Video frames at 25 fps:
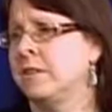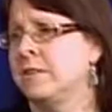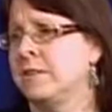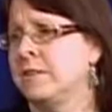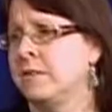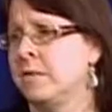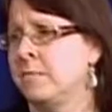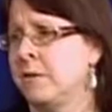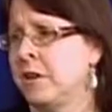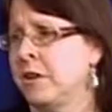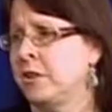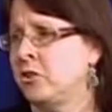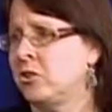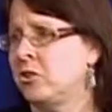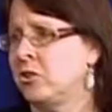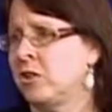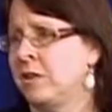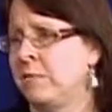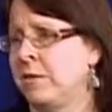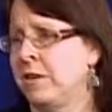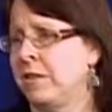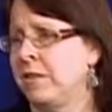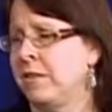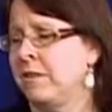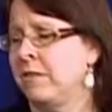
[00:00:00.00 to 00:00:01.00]
is so much. I
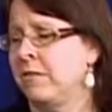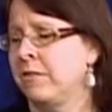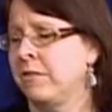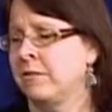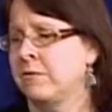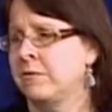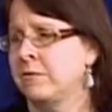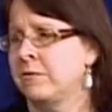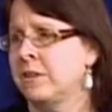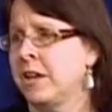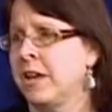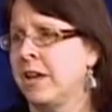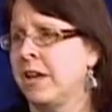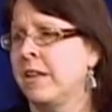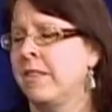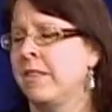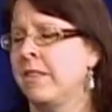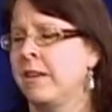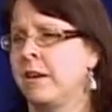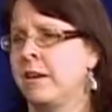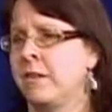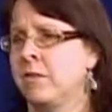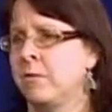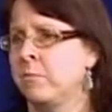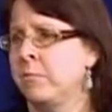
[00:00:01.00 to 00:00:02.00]
mean, there's
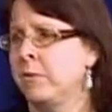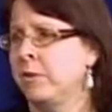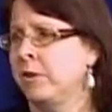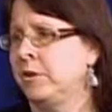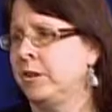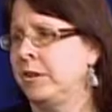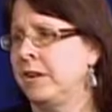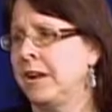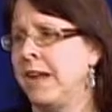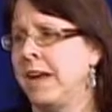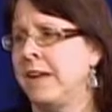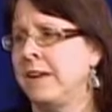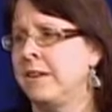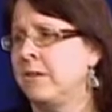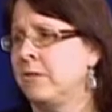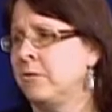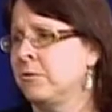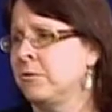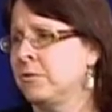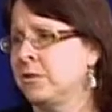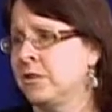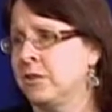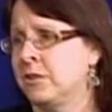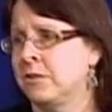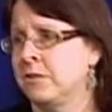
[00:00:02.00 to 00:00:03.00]
the other building had no
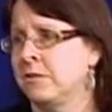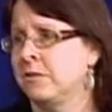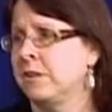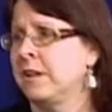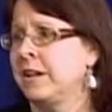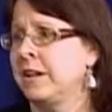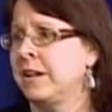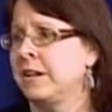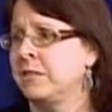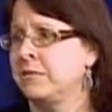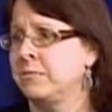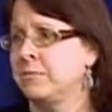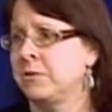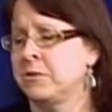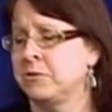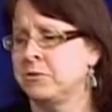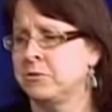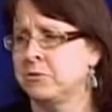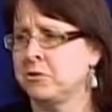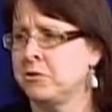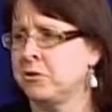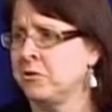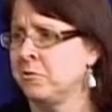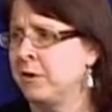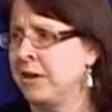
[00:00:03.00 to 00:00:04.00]
security as there
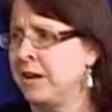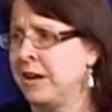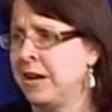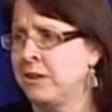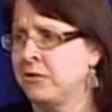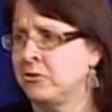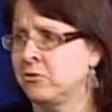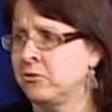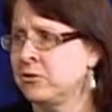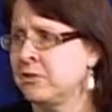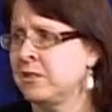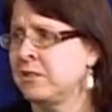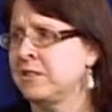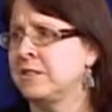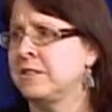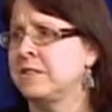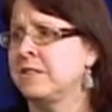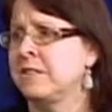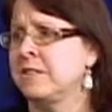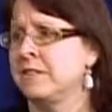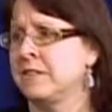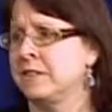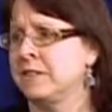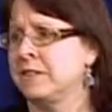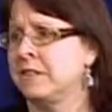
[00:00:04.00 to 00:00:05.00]
were too many entrances
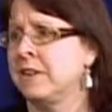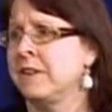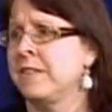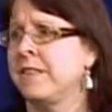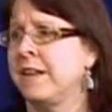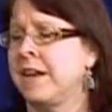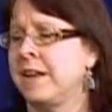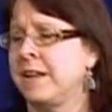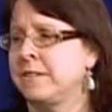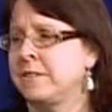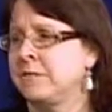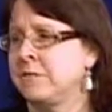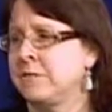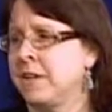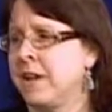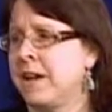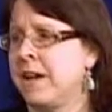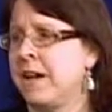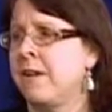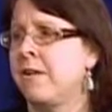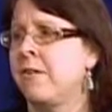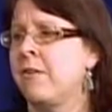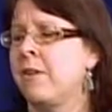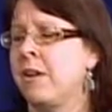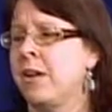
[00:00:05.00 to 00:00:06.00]
and things like that. So
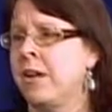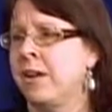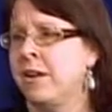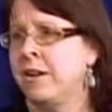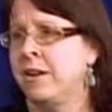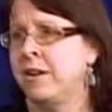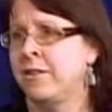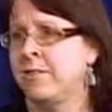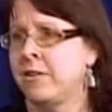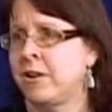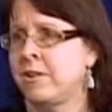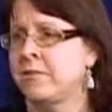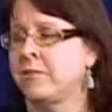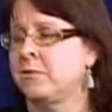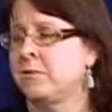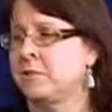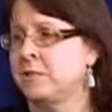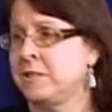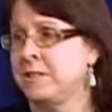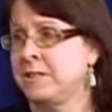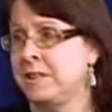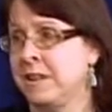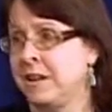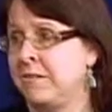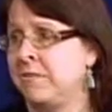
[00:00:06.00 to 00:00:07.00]
now it's also a
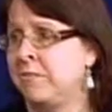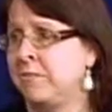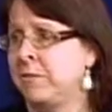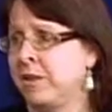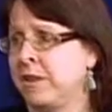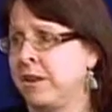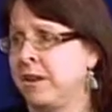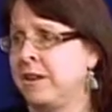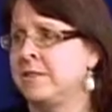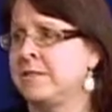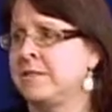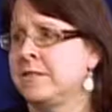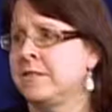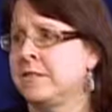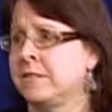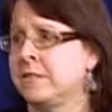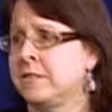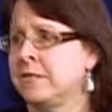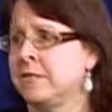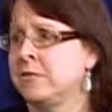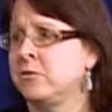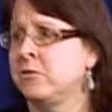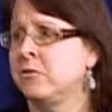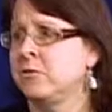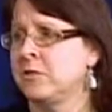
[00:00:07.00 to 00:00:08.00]
safe place that
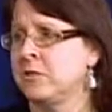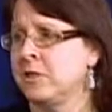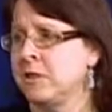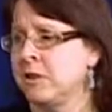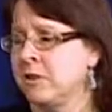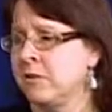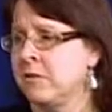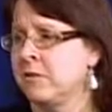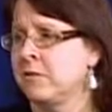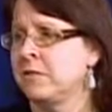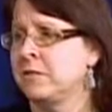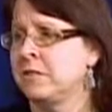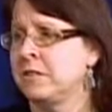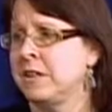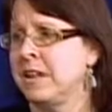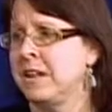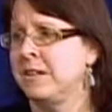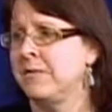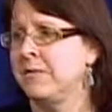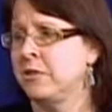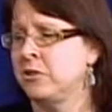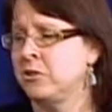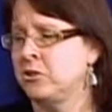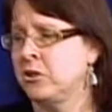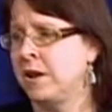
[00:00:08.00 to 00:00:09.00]
the students can know they're
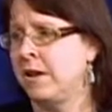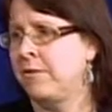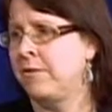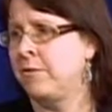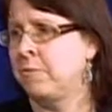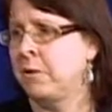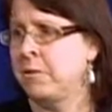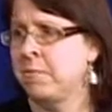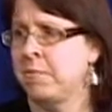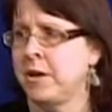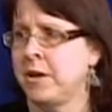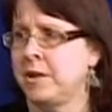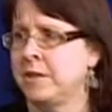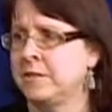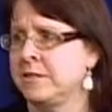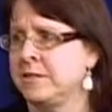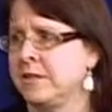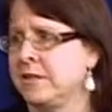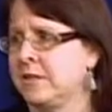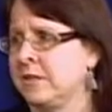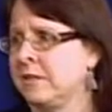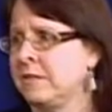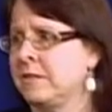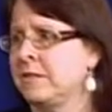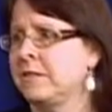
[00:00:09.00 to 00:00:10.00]
safe because you have to be buzzed
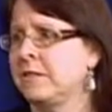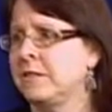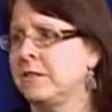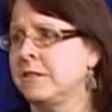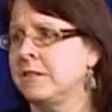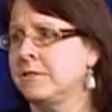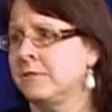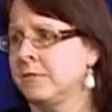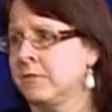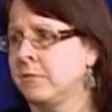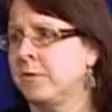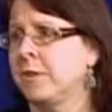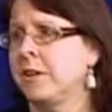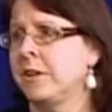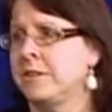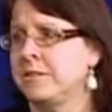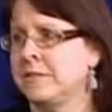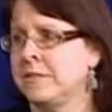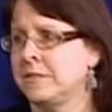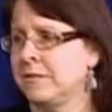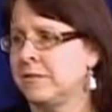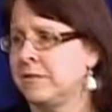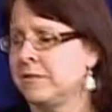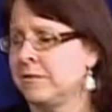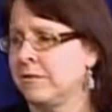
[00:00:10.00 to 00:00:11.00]
into the different
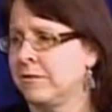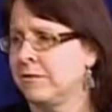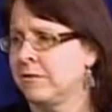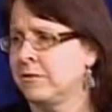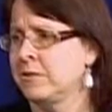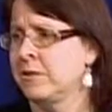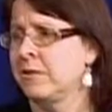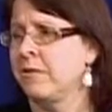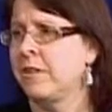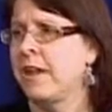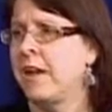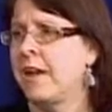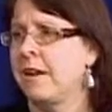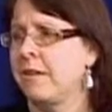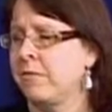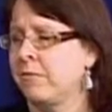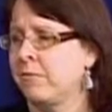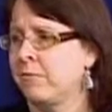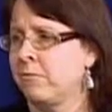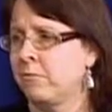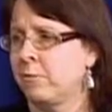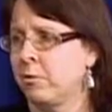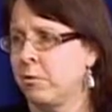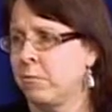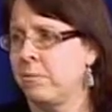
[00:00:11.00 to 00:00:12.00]
places. So there's a lot of
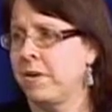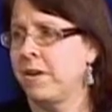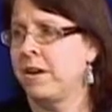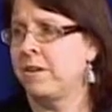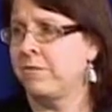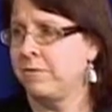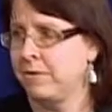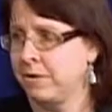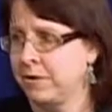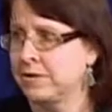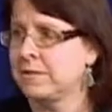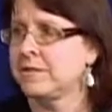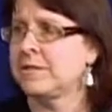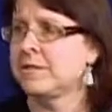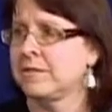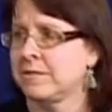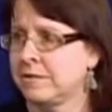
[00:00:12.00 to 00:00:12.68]
real benefits.